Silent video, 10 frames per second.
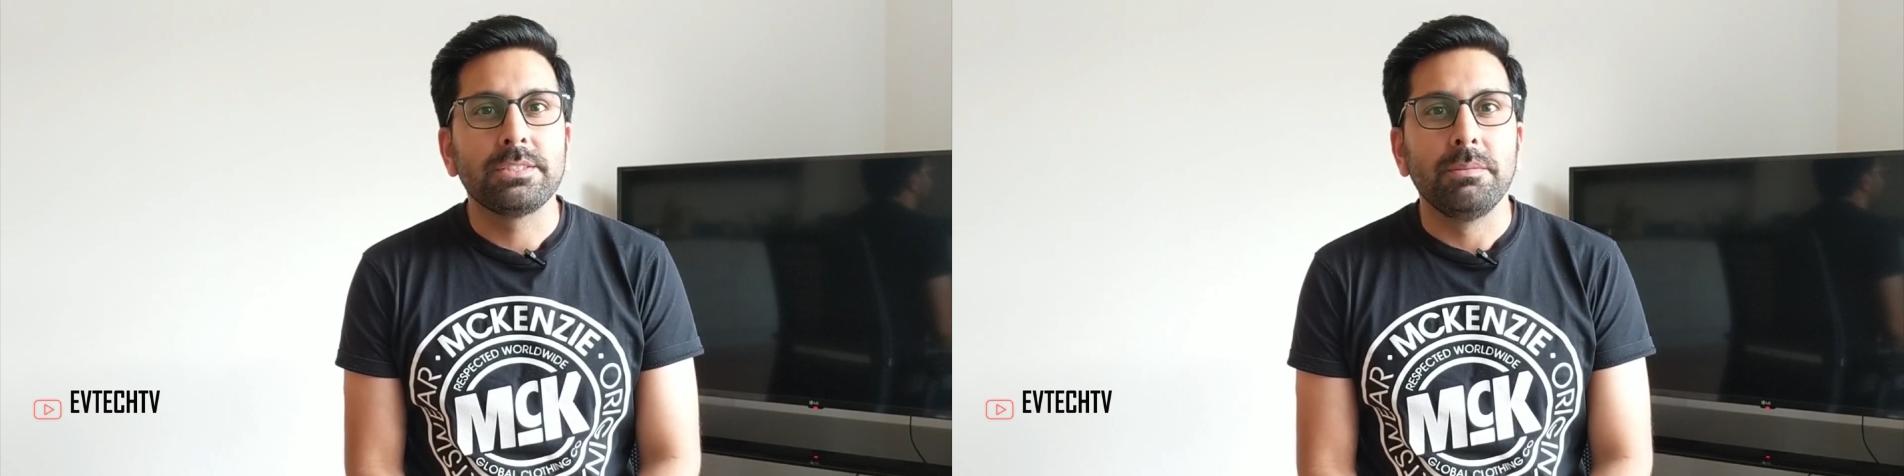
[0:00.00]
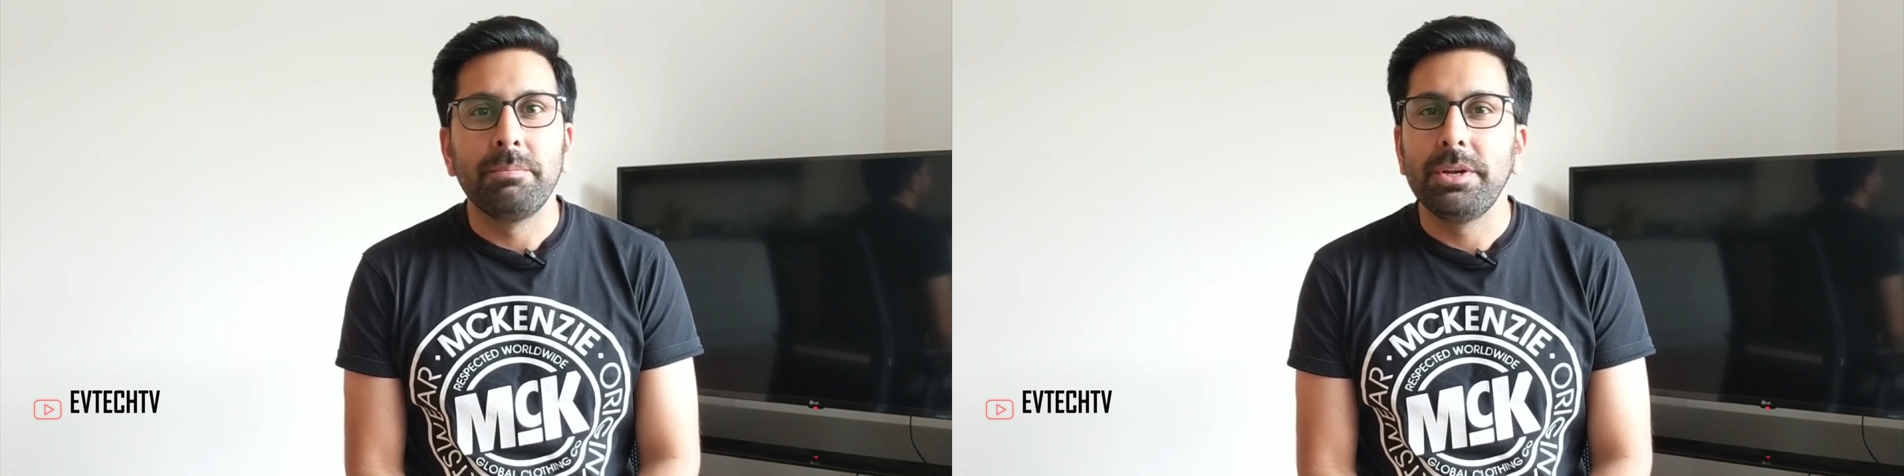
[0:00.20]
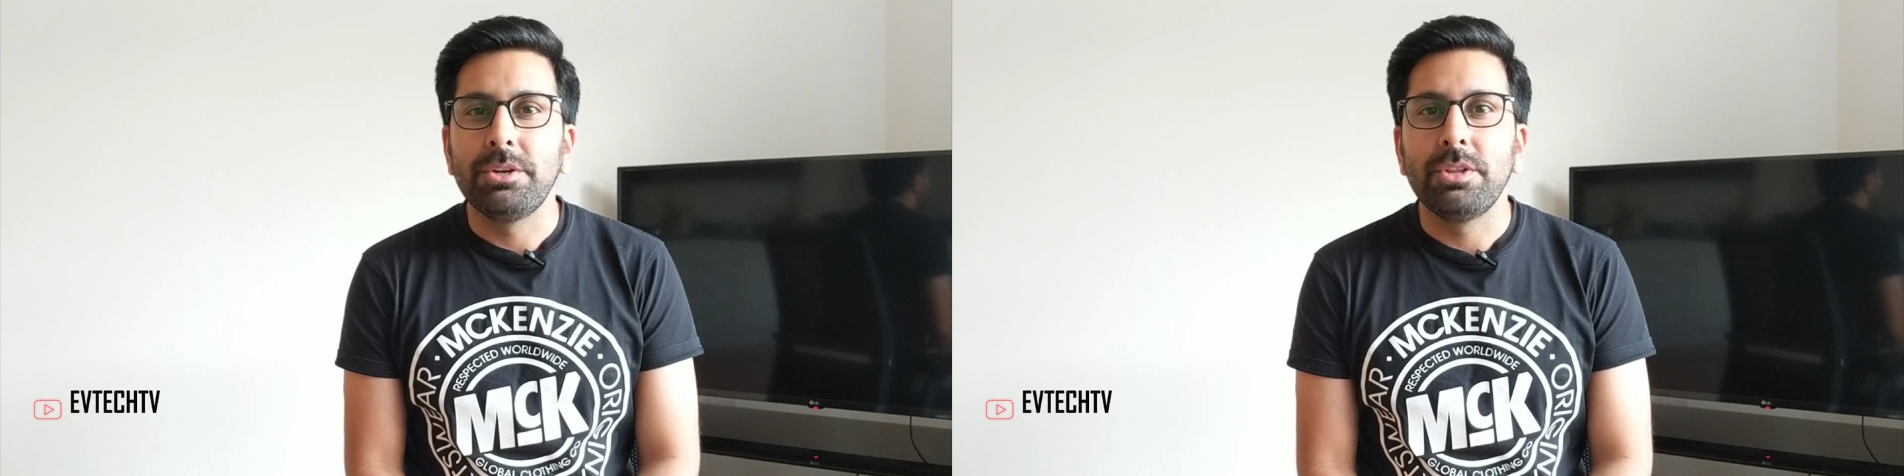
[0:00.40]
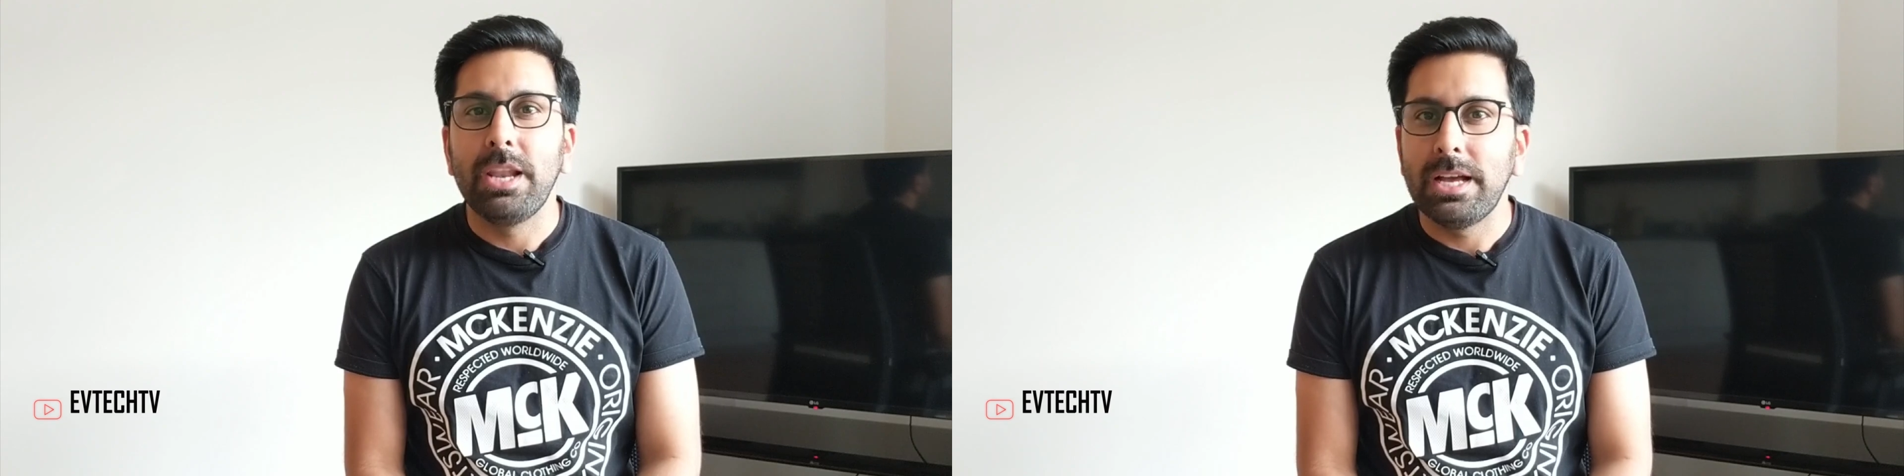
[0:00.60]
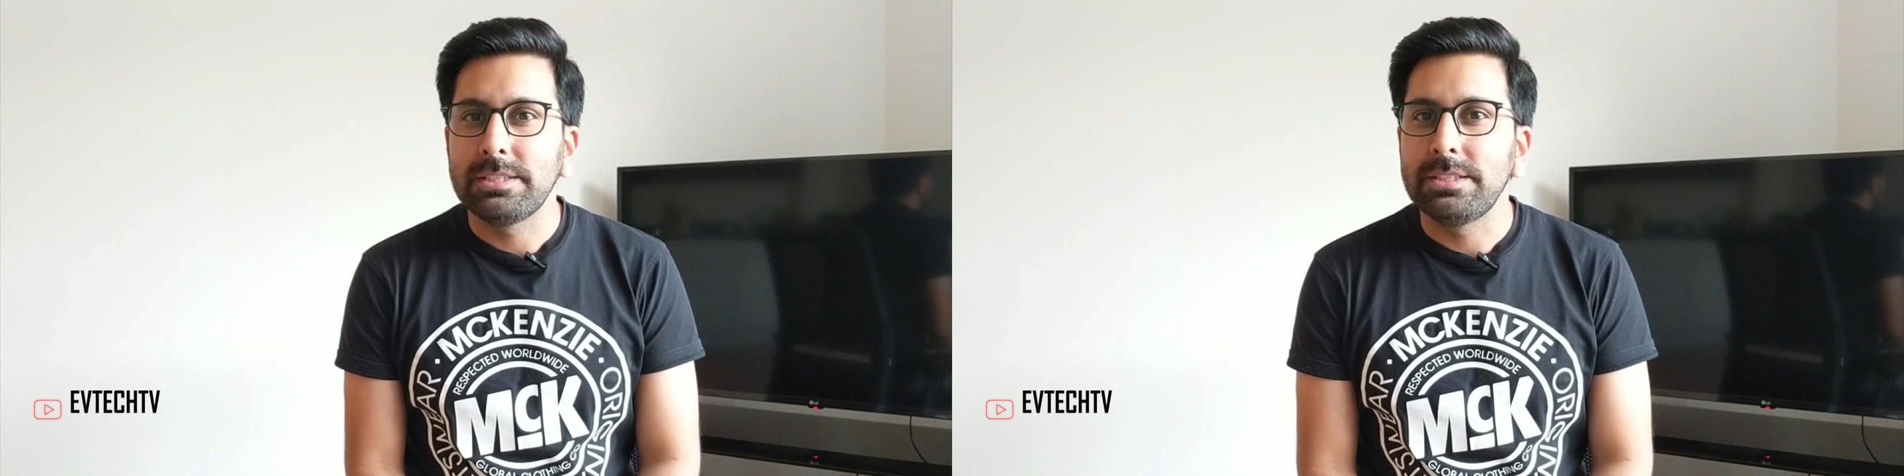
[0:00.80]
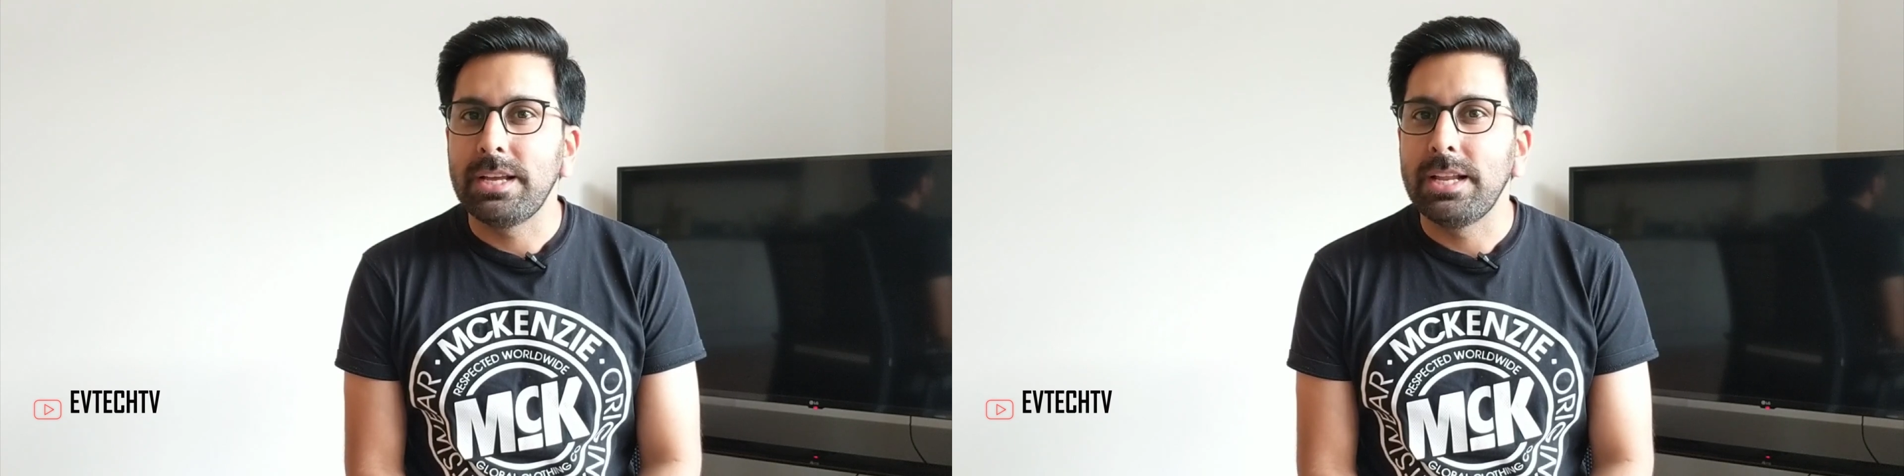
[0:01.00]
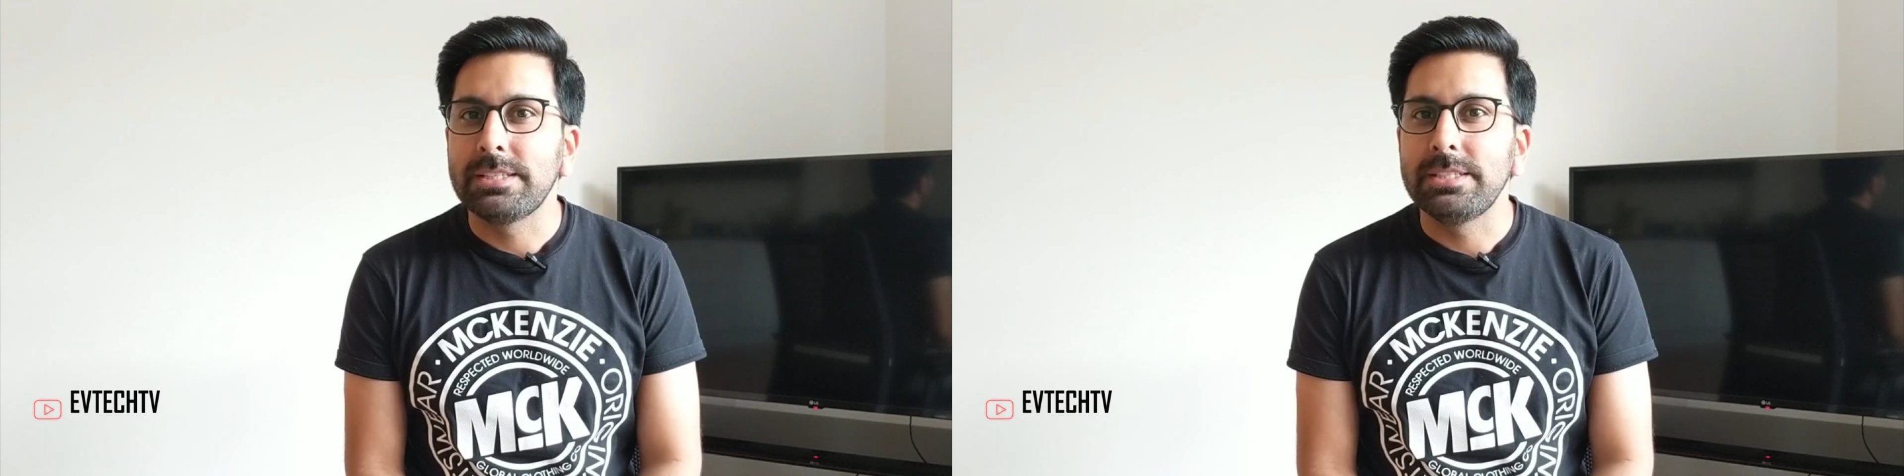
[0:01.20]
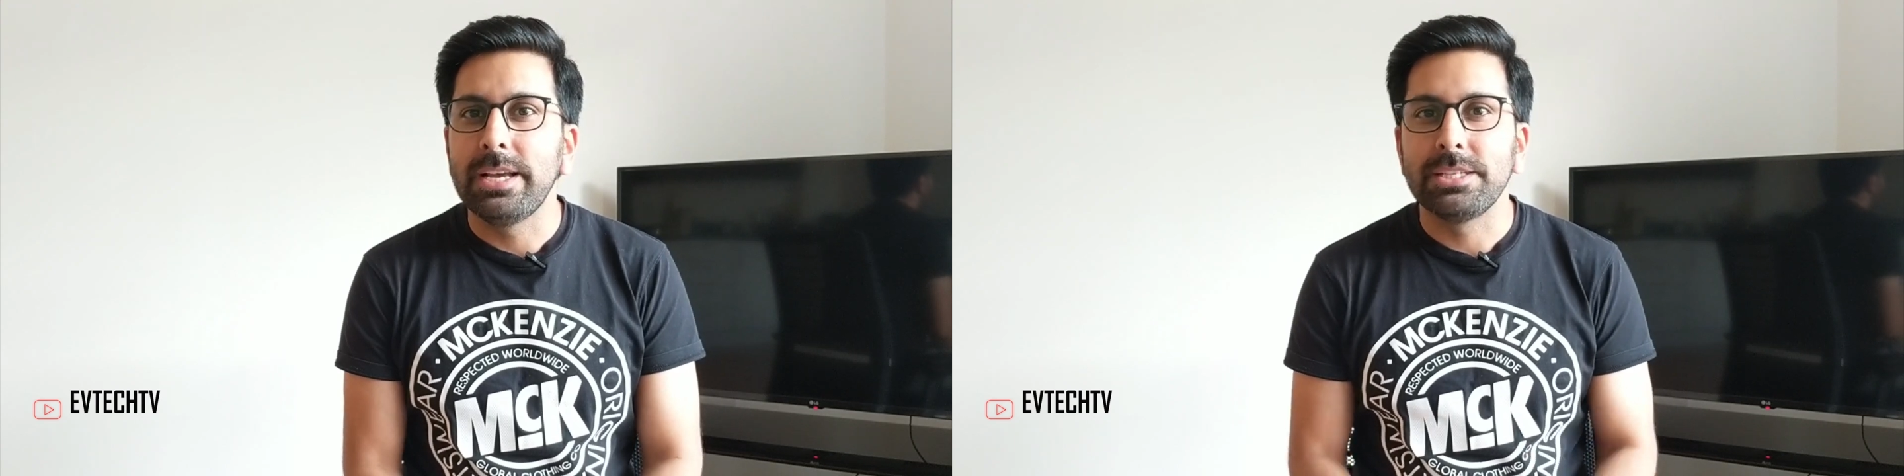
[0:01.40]
compared to the last year
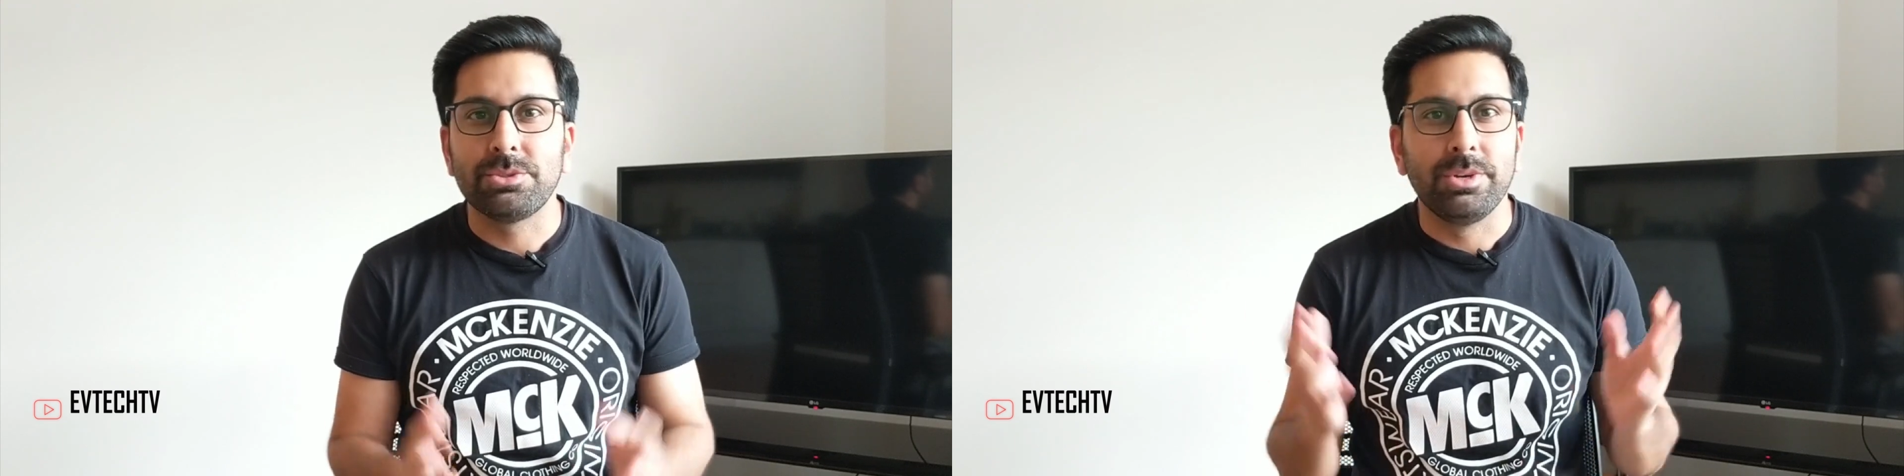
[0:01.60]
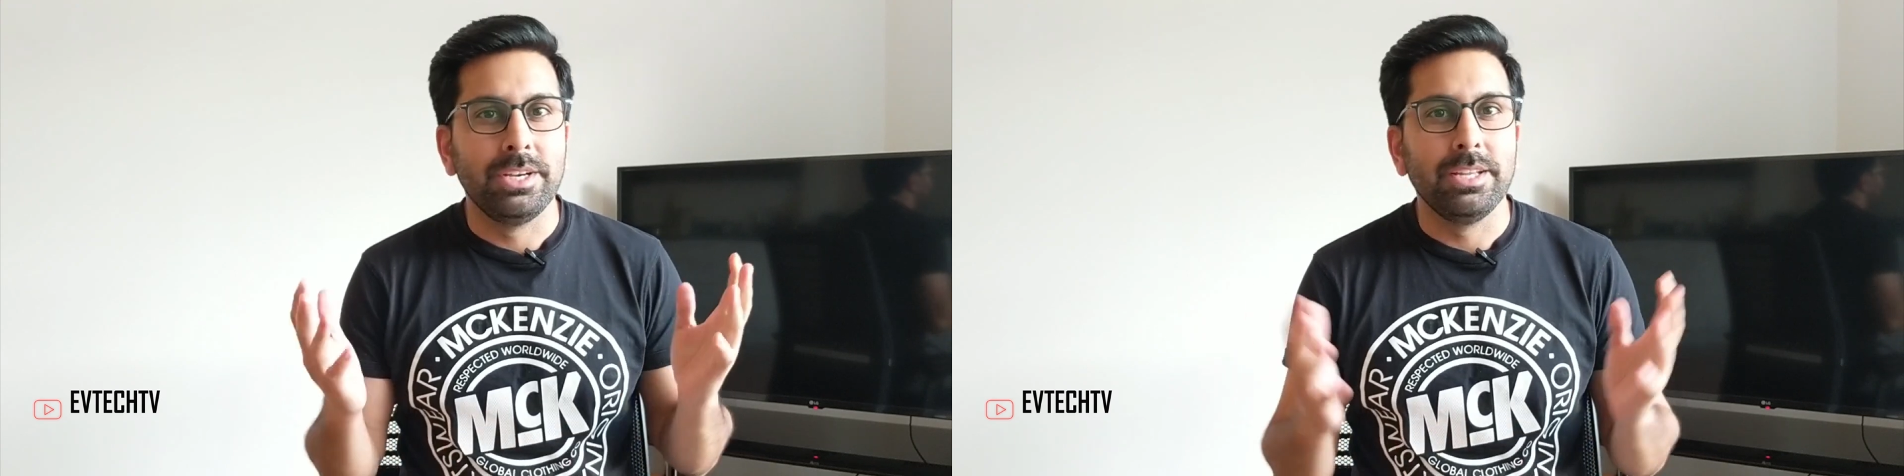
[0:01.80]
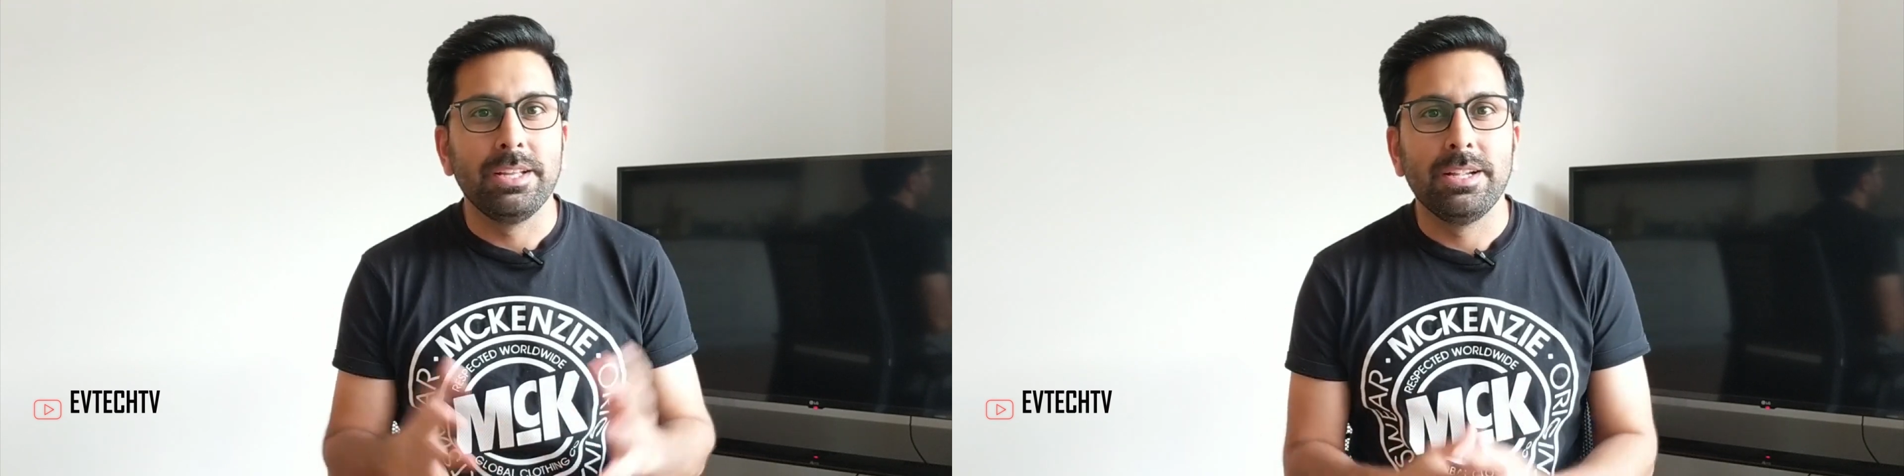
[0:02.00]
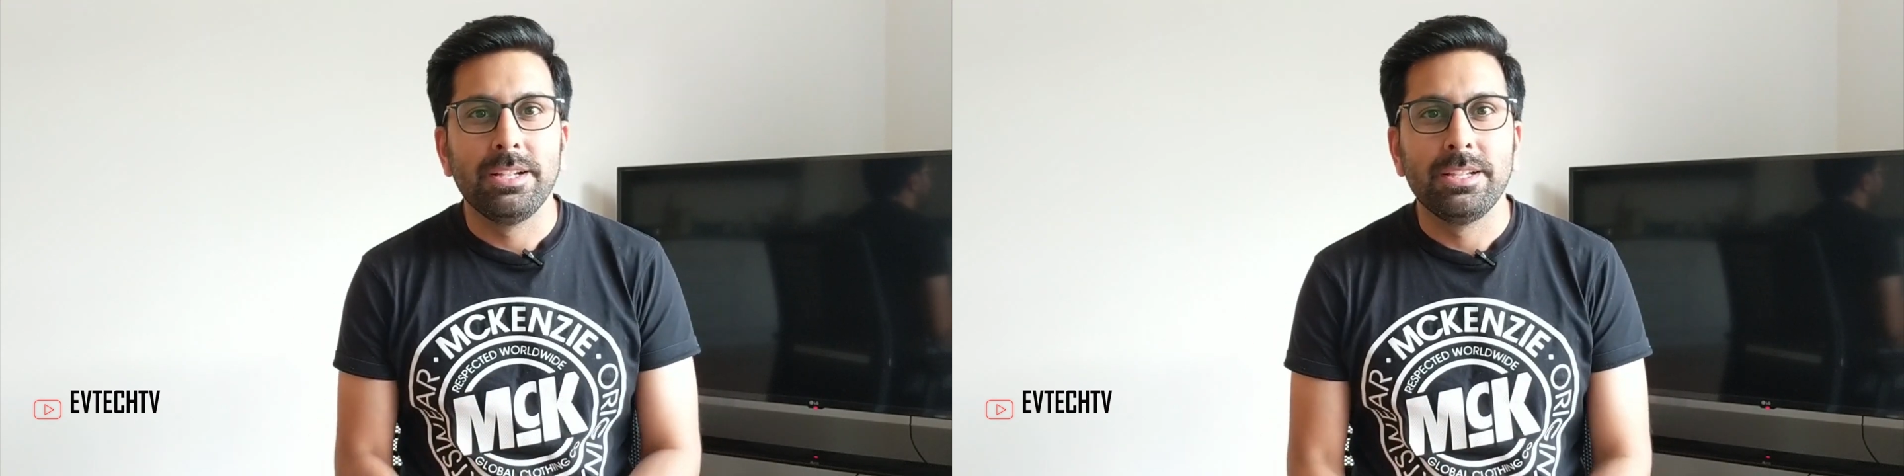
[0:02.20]
Galaxy S20.